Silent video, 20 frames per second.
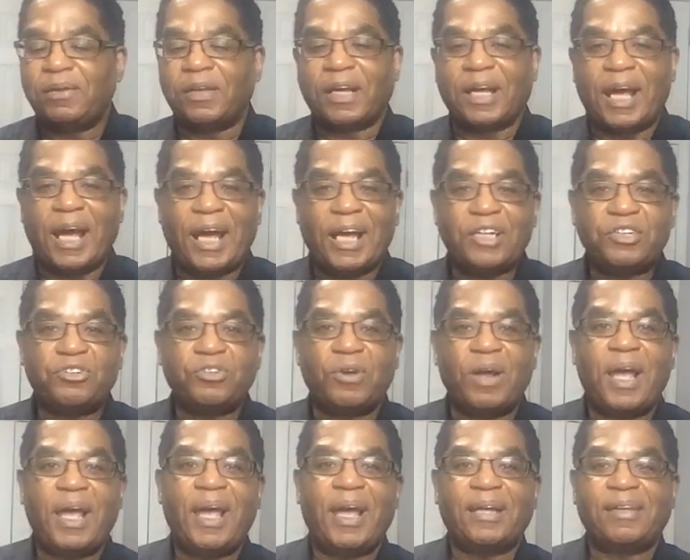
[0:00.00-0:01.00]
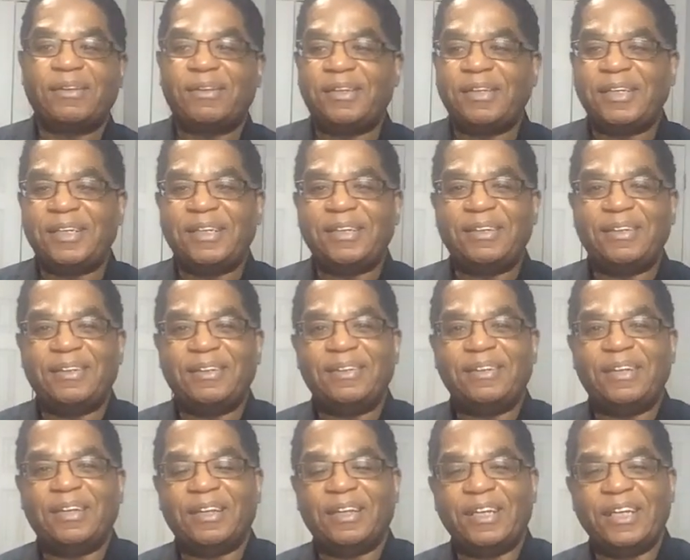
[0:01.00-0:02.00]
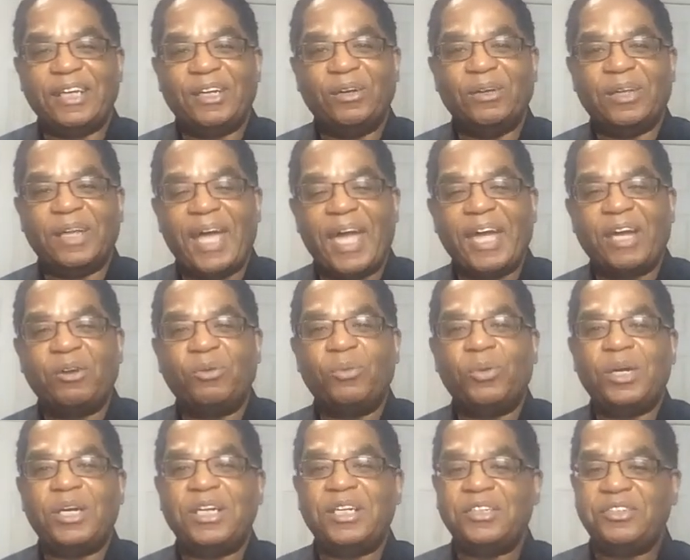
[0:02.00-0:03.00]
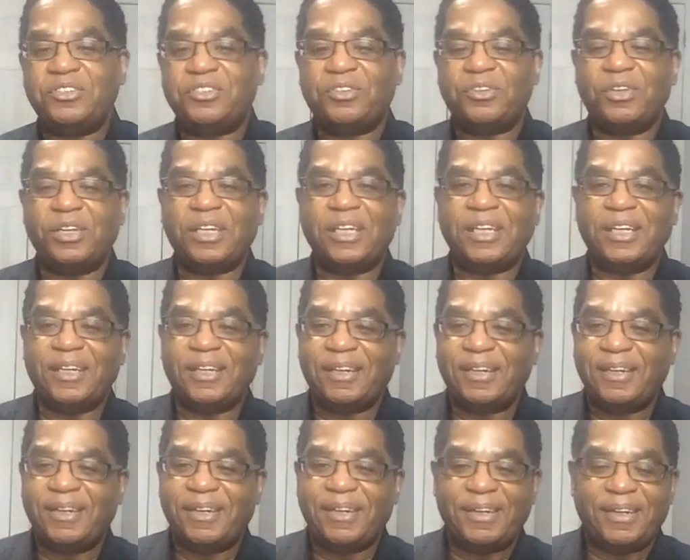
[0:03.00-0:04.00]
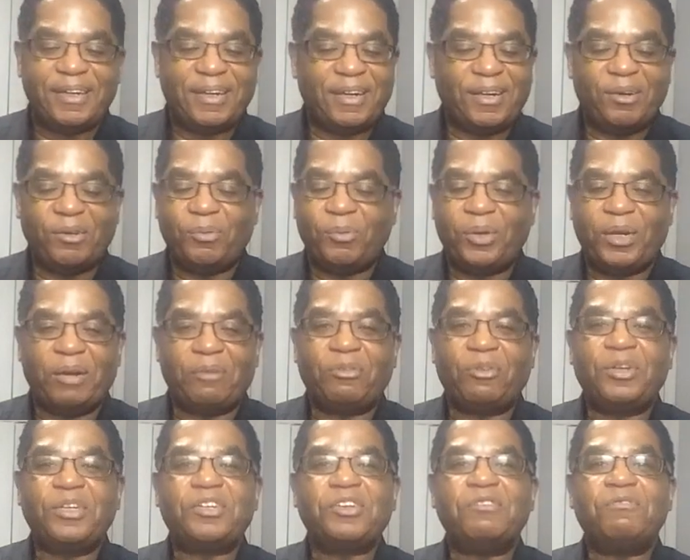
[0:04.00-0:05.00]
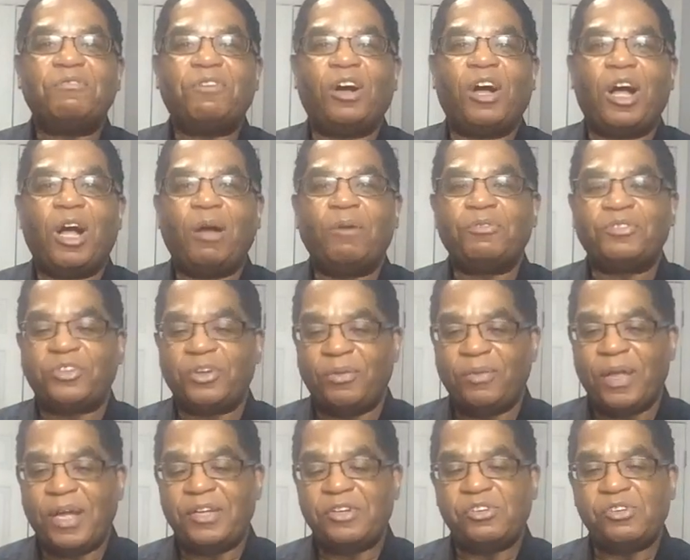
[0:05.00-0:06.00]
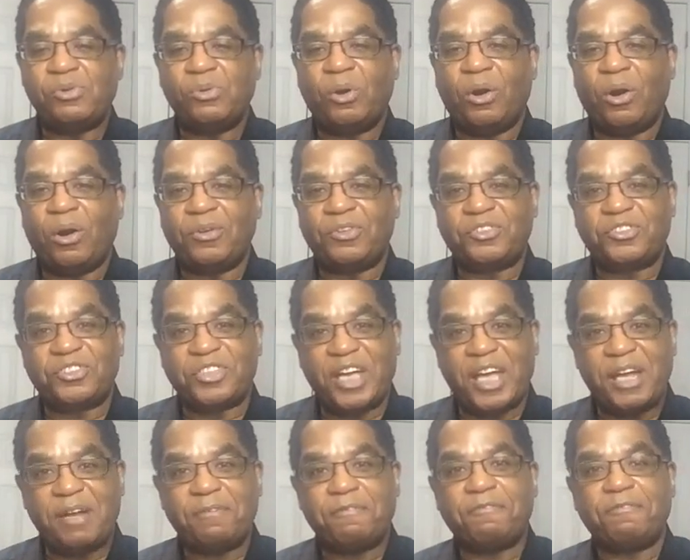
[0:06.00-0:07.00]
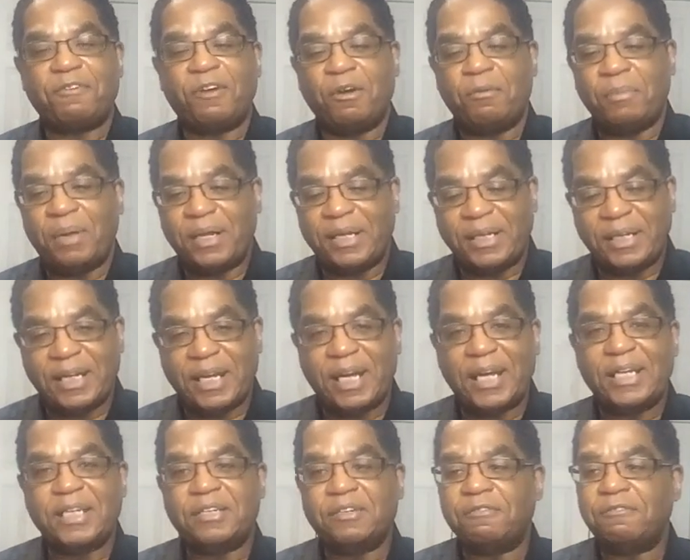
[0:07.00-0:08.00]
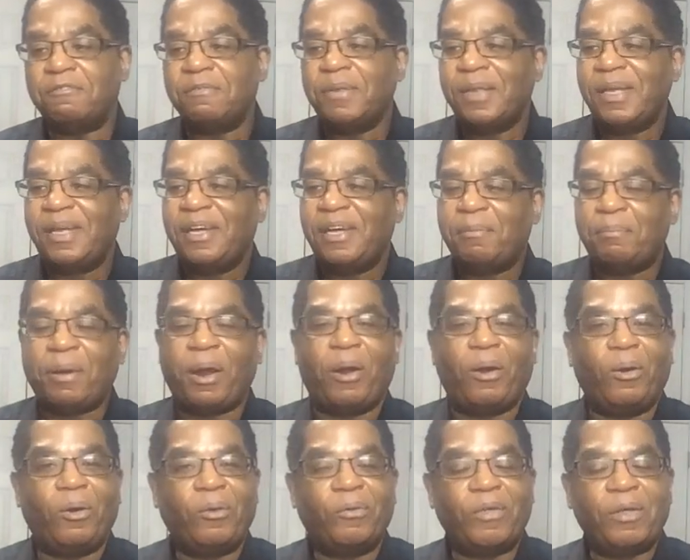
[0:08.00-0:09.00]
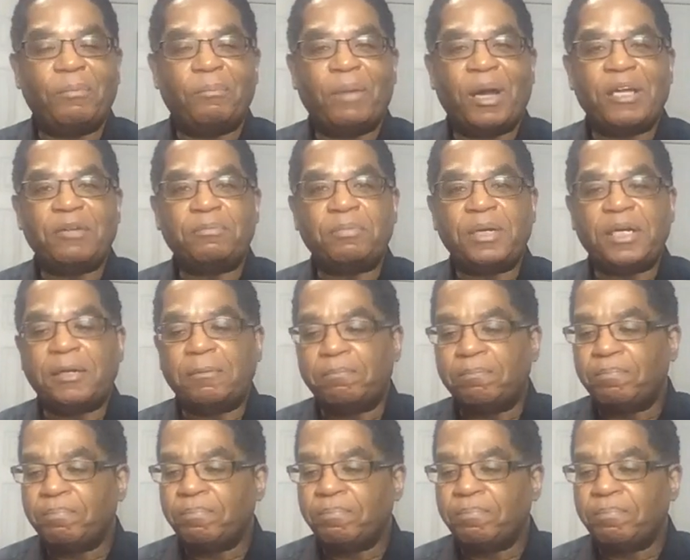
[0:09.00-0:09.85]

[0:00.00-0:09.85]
contract, the legal language, whatever is involved, so that you are safe from any kind of peril that might be